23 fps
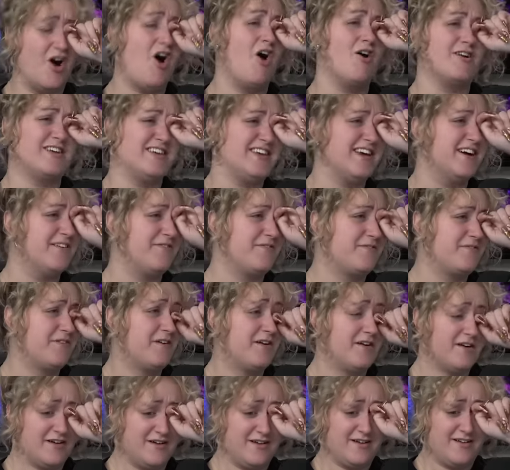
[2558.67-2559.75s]
Oh, yiff.
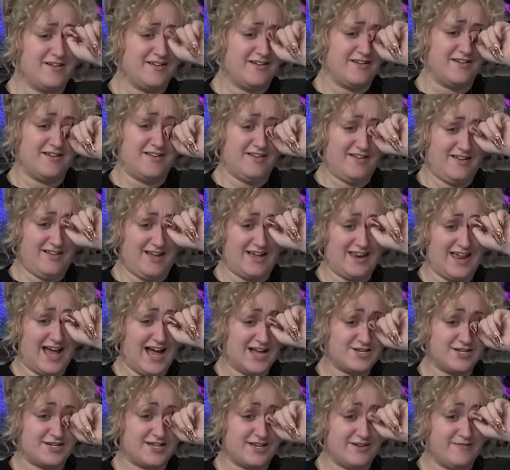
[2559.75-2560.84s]
An
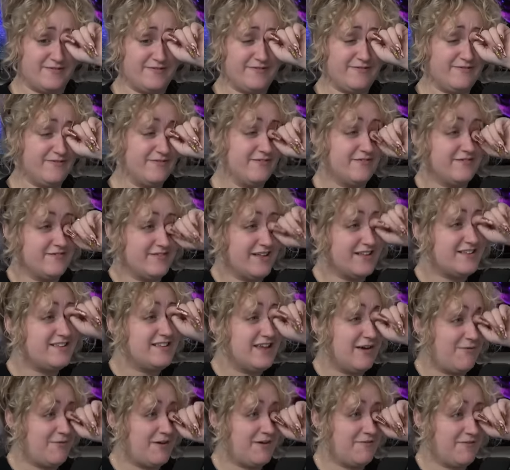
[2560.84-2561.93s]
adjective. That's
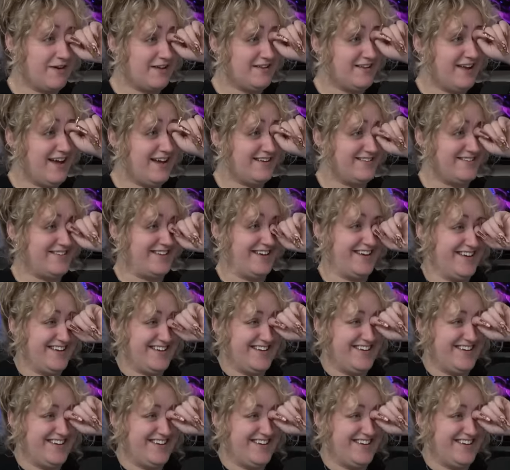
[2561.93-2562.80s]
yiffing fantastic.